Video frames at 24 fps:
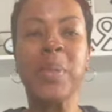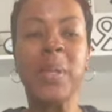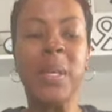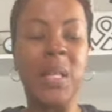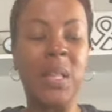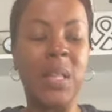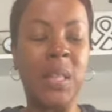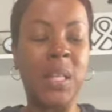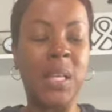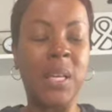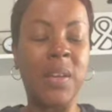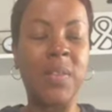
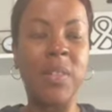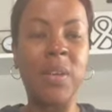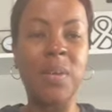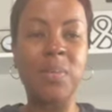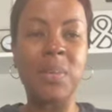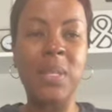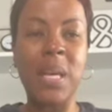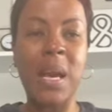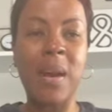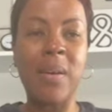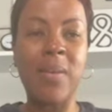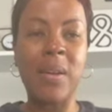leave
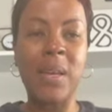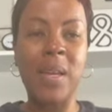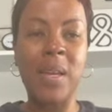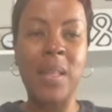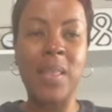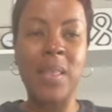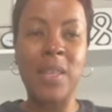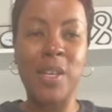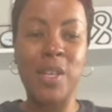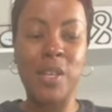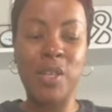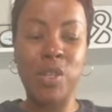them down
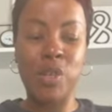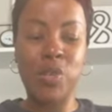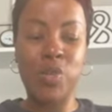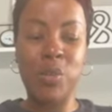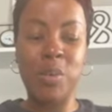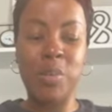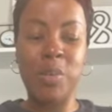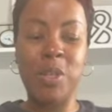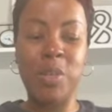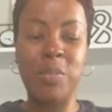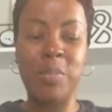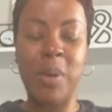in the
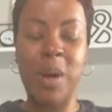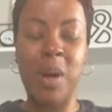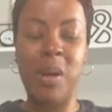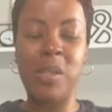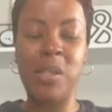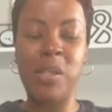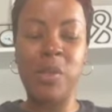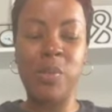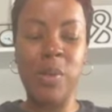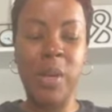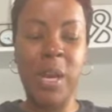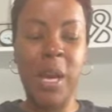description box,
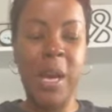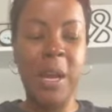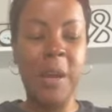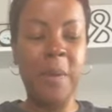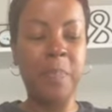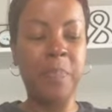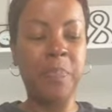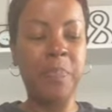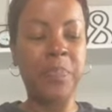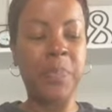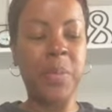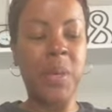
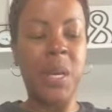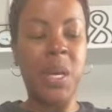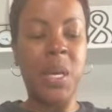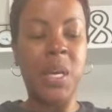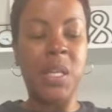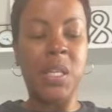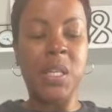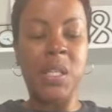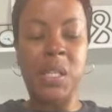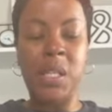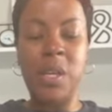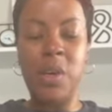okay?
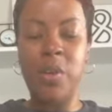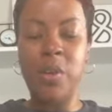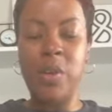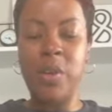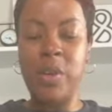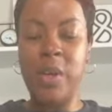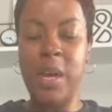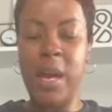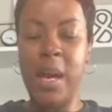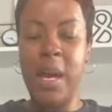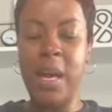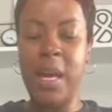So
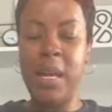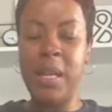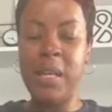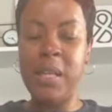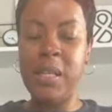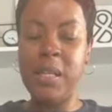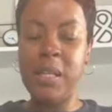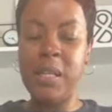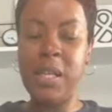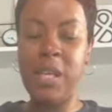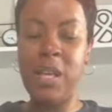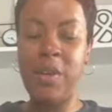you
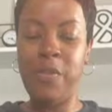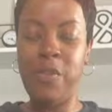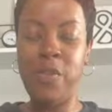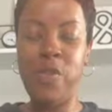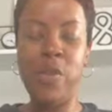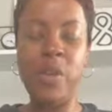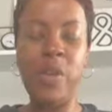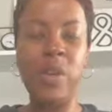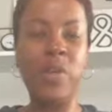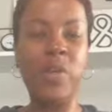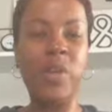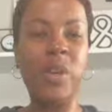guys, if
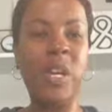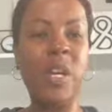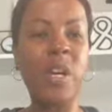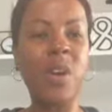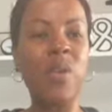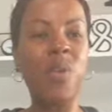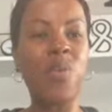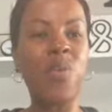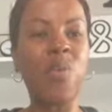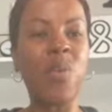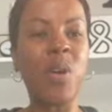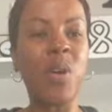you are new
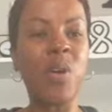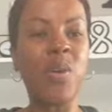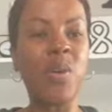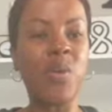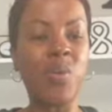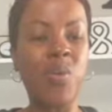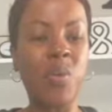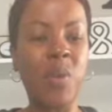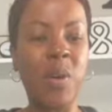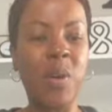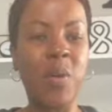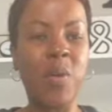here,
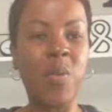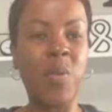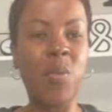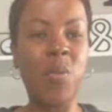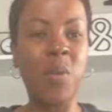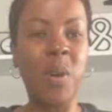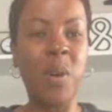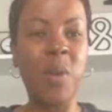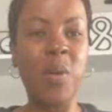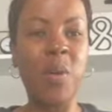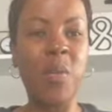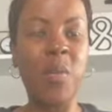welcome.
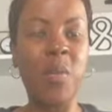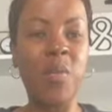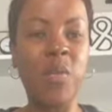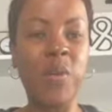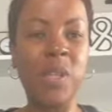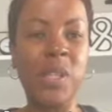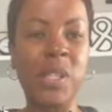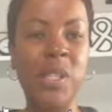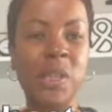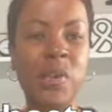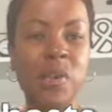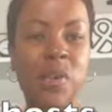
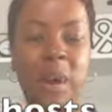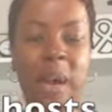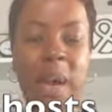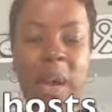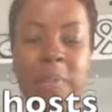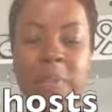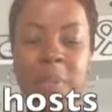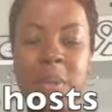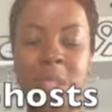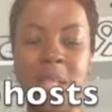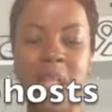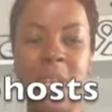We're so
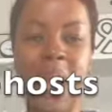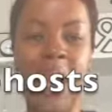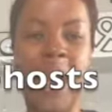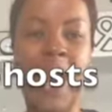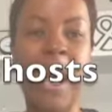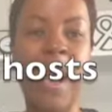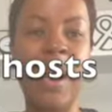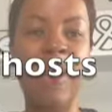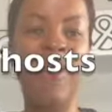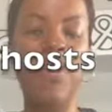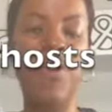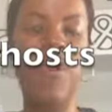happy to
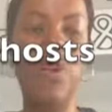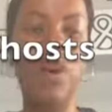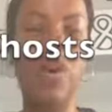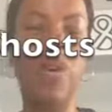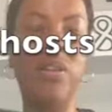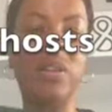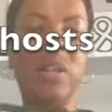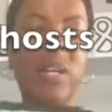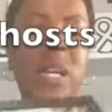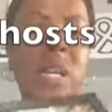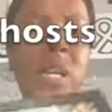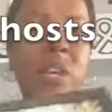have you
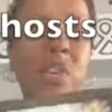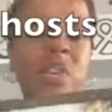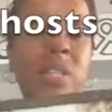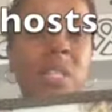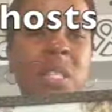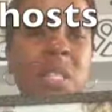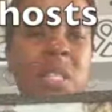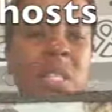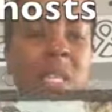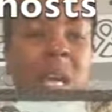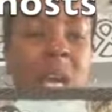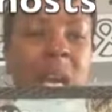all here
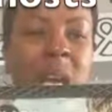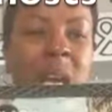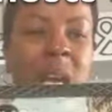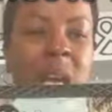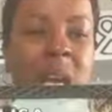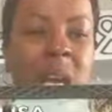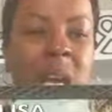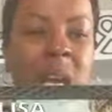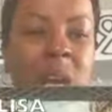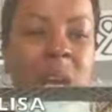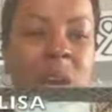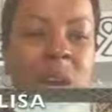
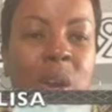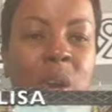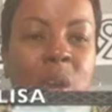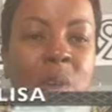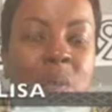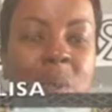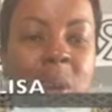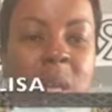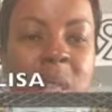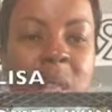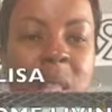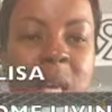today.
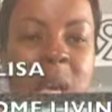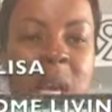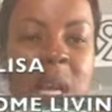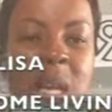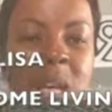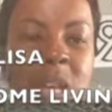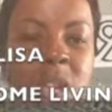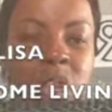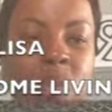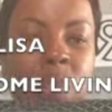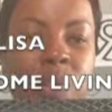We thank you